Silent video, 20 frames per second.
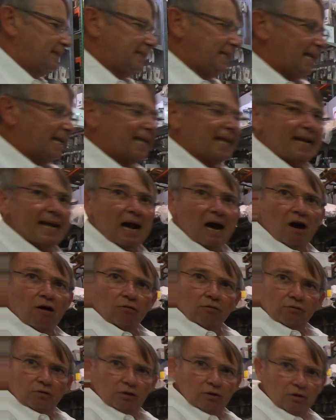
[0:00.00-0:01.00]
taken
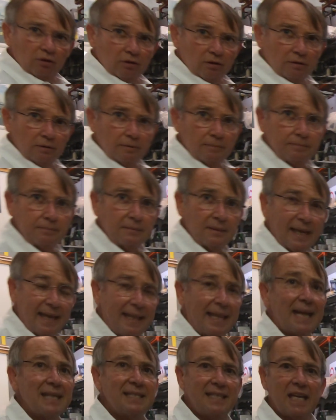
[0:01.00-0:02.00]
out.
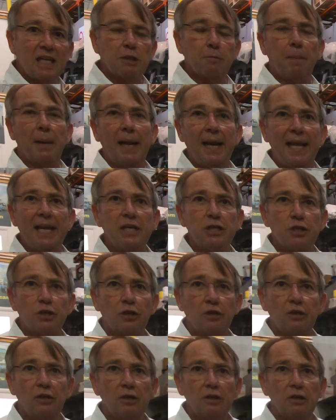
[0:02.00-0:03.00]
And that's the
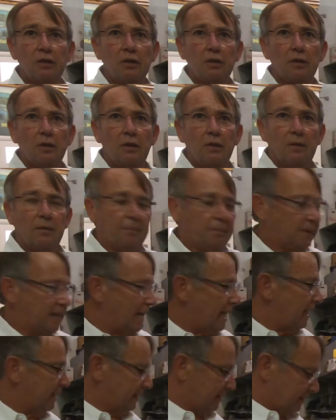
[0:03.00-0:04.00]
explanation
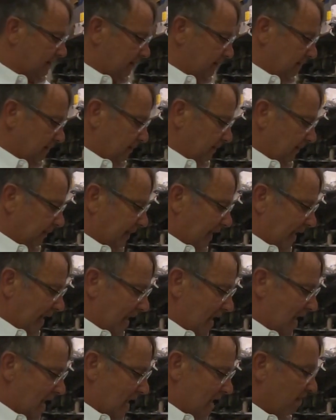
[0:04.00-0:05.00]
that, that
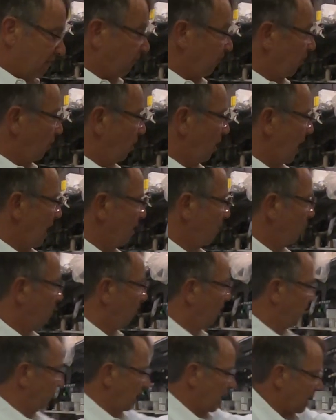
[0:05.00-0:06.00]
I have around,